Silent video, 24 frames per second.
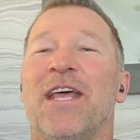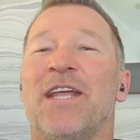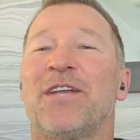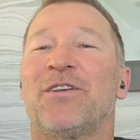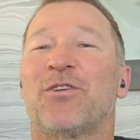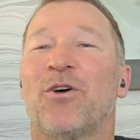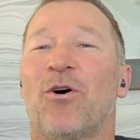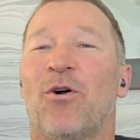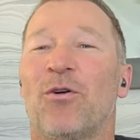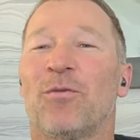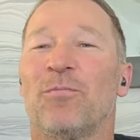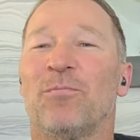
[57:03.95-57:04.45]

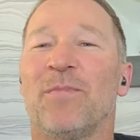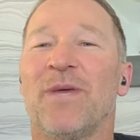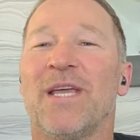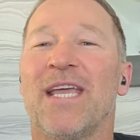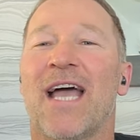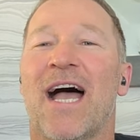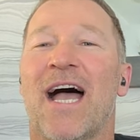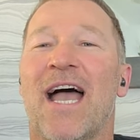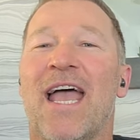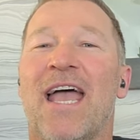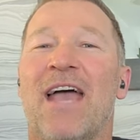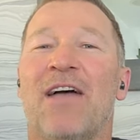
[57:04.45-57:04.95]
And they
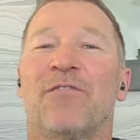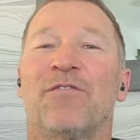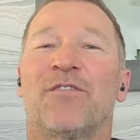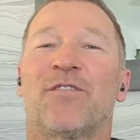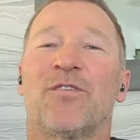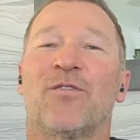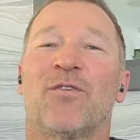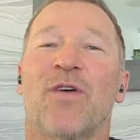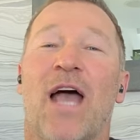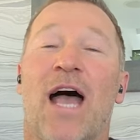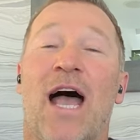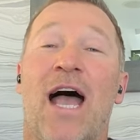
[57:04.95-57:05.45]
told me
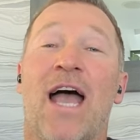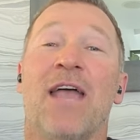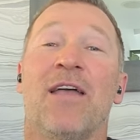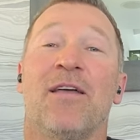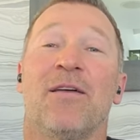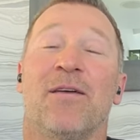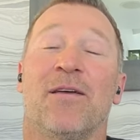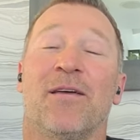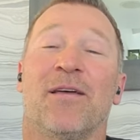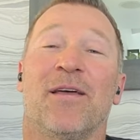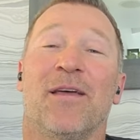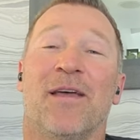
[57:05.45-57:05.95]
I have to.
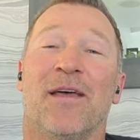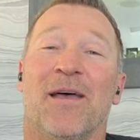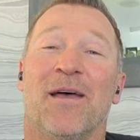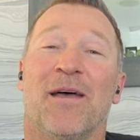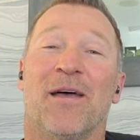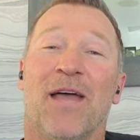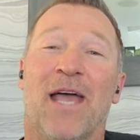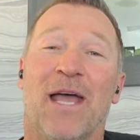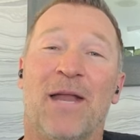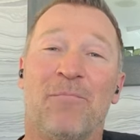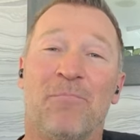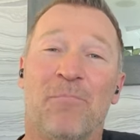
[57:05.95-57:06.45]

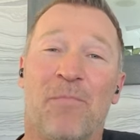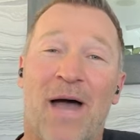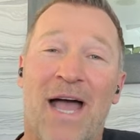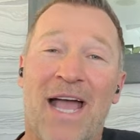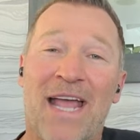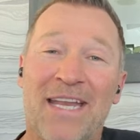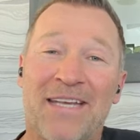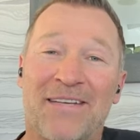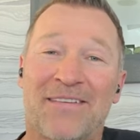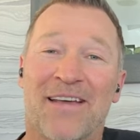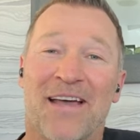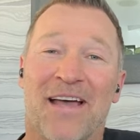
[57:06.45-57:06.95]

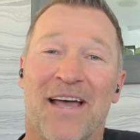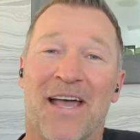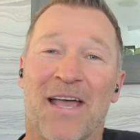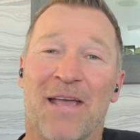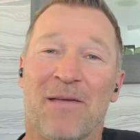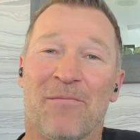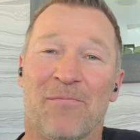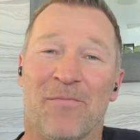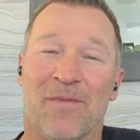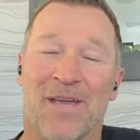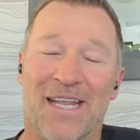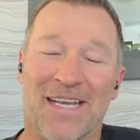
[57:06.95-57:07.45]
At my
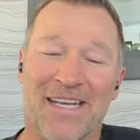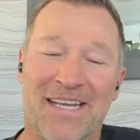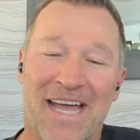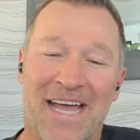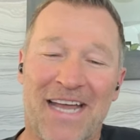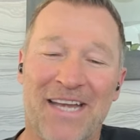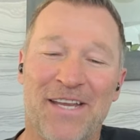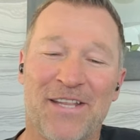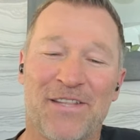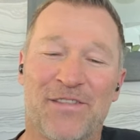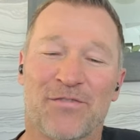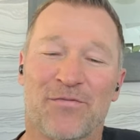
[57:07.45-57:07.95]

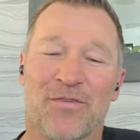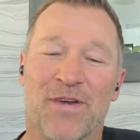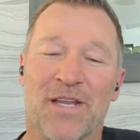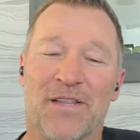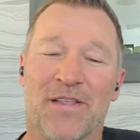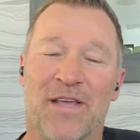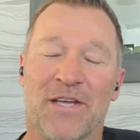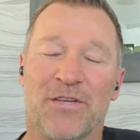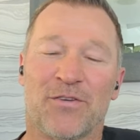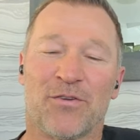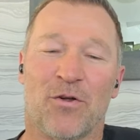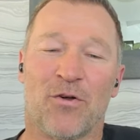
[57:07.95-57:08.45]
time in
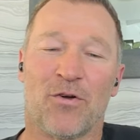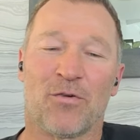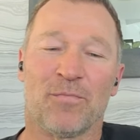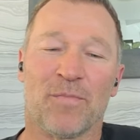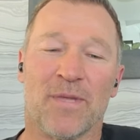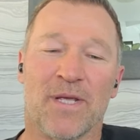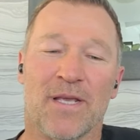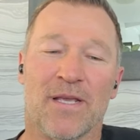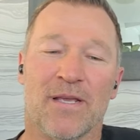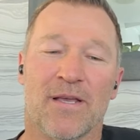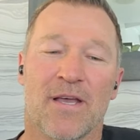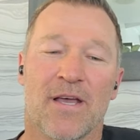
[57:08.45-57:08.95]
'93, they
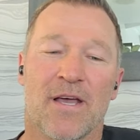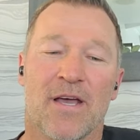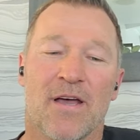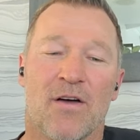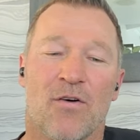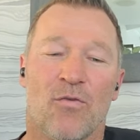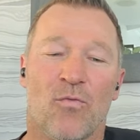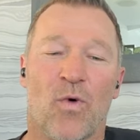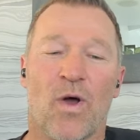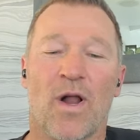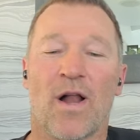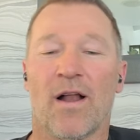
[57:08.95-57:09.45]
told
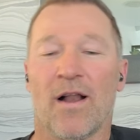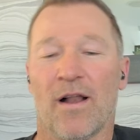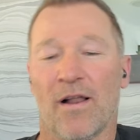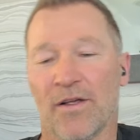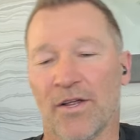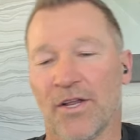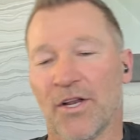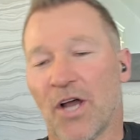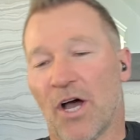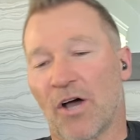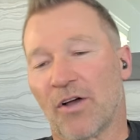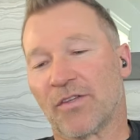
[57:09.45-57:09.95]
me,
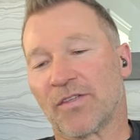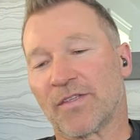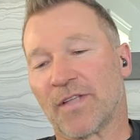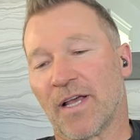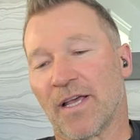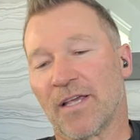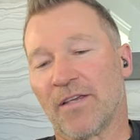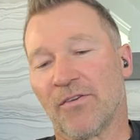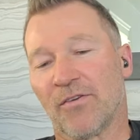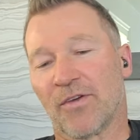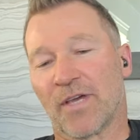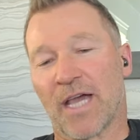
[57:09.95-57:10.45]
well, you
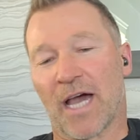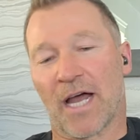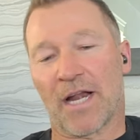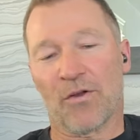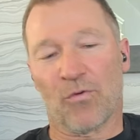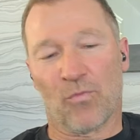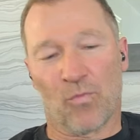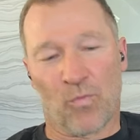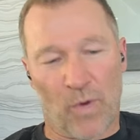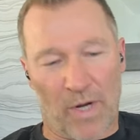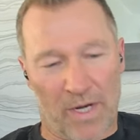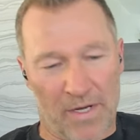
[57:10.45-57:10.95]
know, it's like
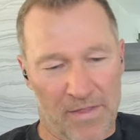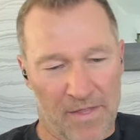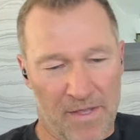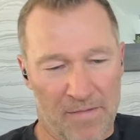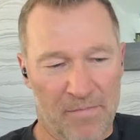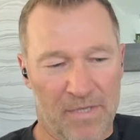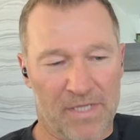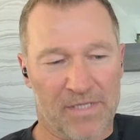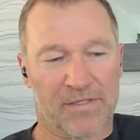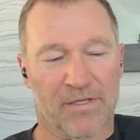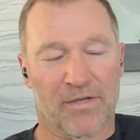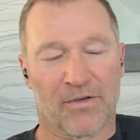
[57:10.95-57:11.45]
you got to
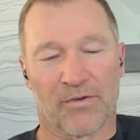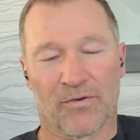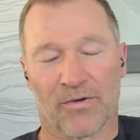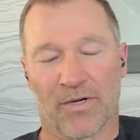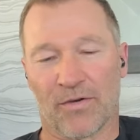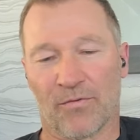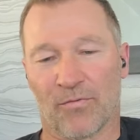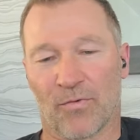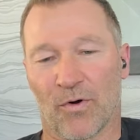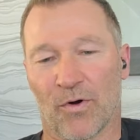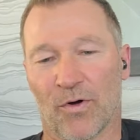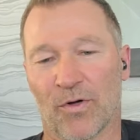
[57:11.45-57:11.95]
win the
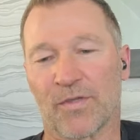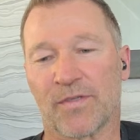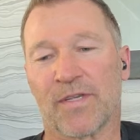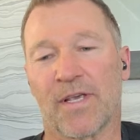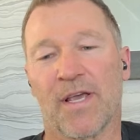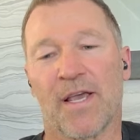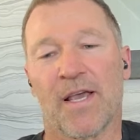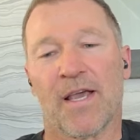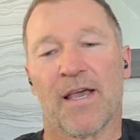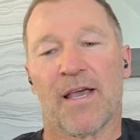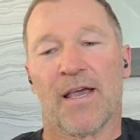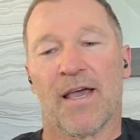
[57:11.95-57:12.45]
Mr.
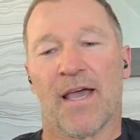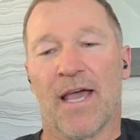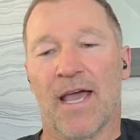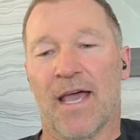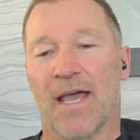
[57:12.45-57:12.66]
Universe.